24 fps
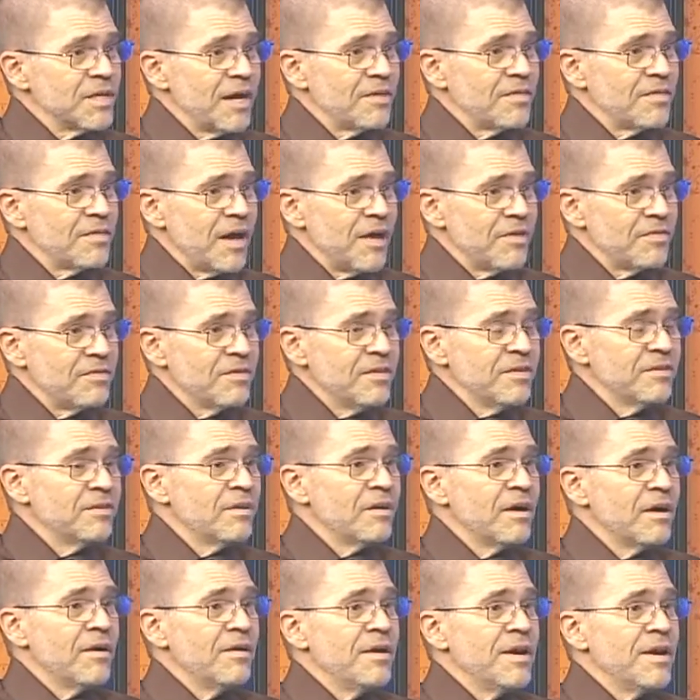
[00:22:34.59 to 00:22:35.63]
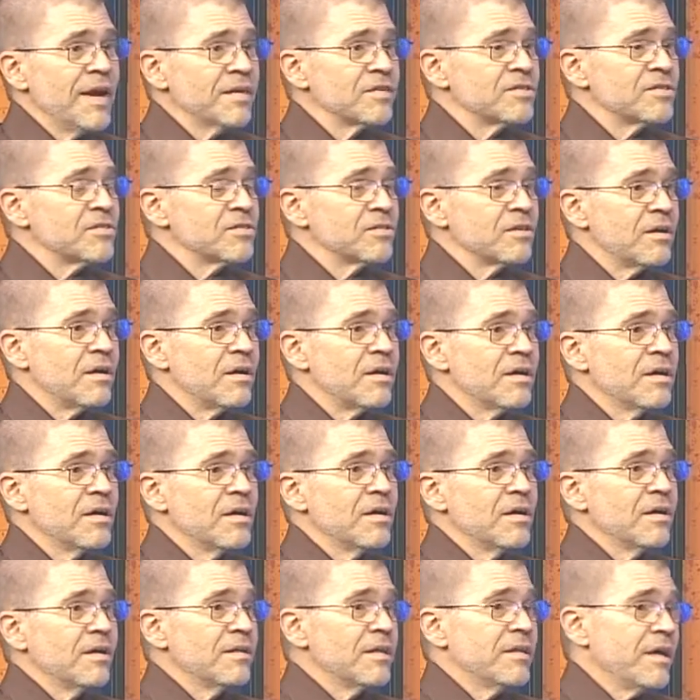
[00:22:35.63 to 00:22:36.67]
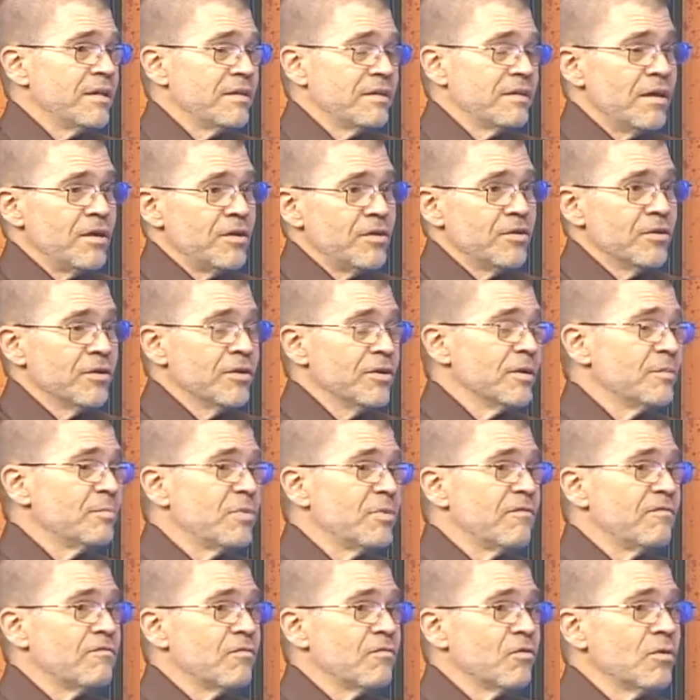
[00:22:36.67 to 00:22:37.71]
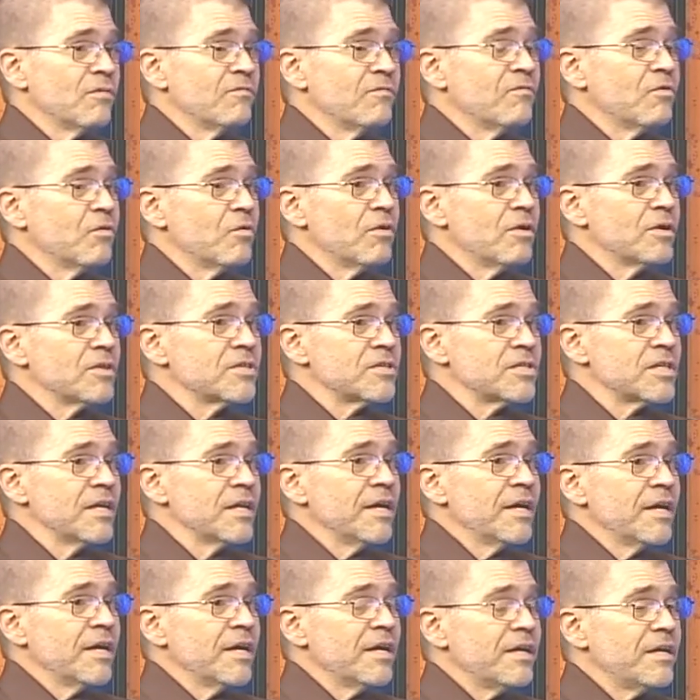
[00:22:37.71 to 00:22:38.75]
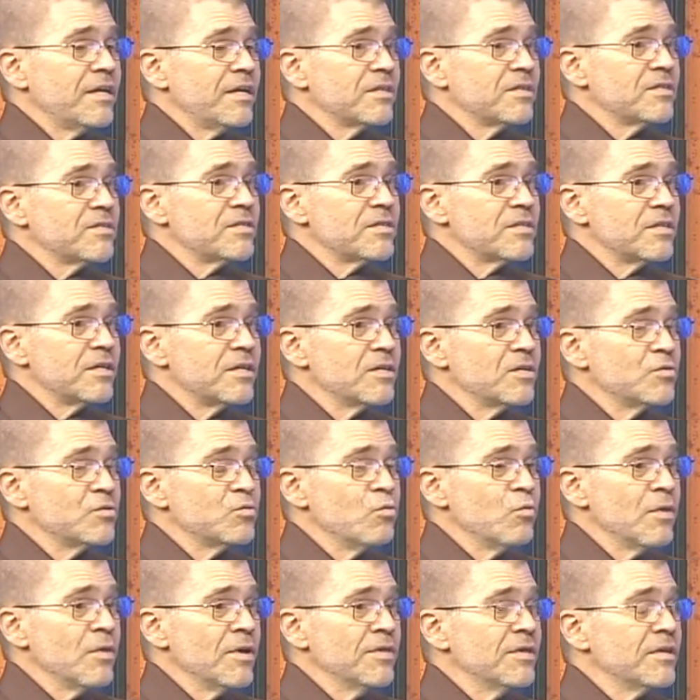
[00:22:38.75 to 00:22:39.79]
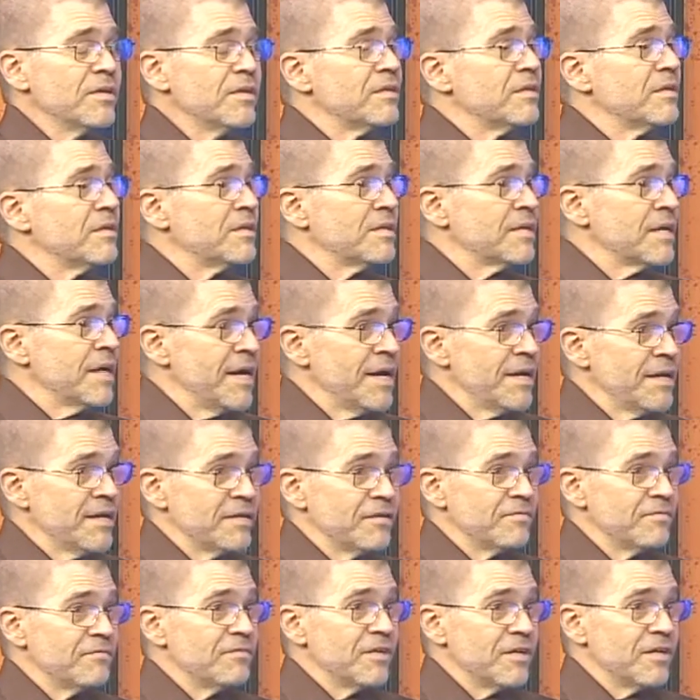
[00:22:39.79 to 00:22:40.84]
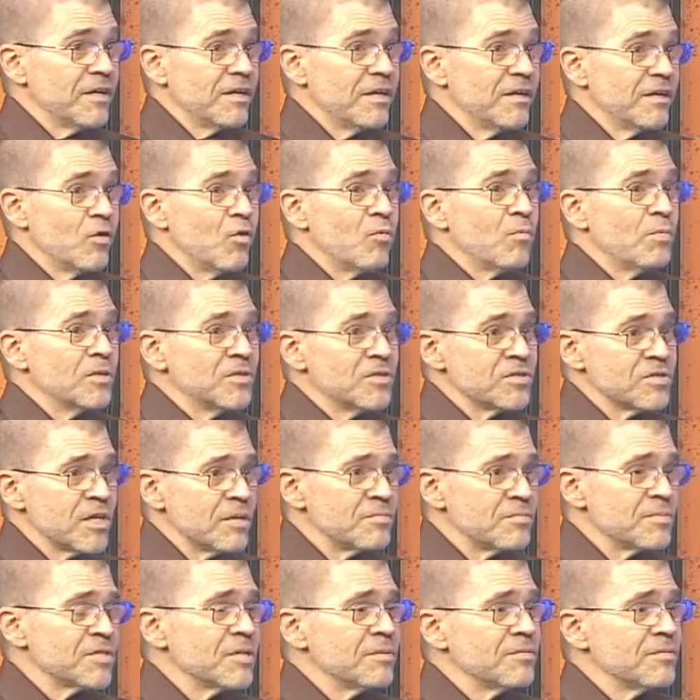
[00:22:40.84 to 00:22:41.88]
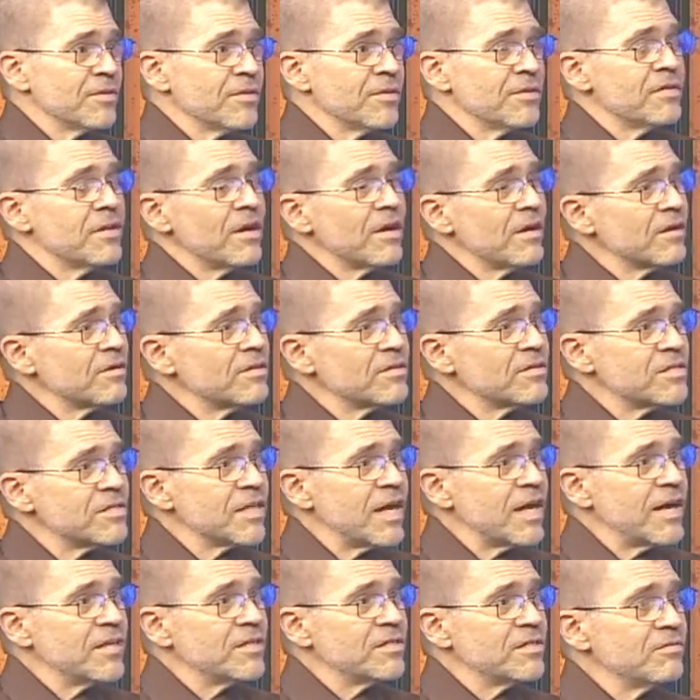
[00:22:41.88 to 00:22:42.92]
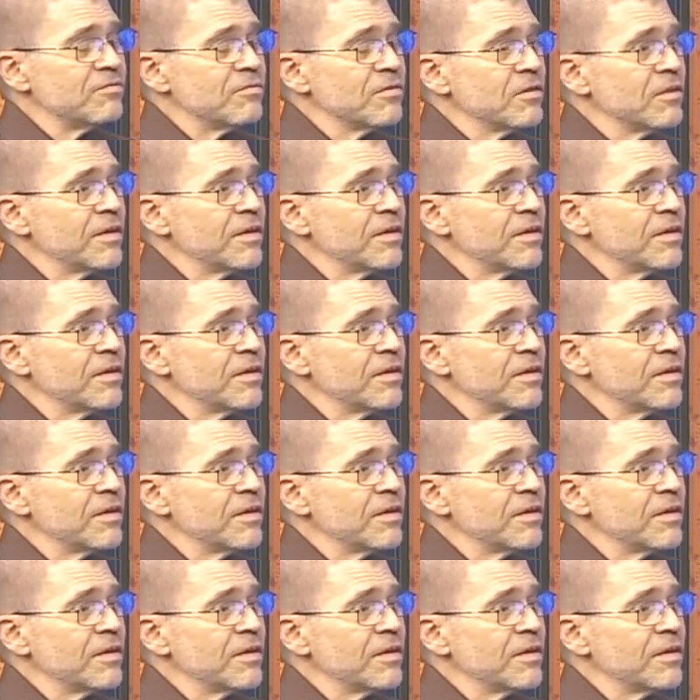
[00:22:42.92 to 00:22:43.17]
And I think that our next song that you're going to perform for us is one that kind of opens up some of the darker sides of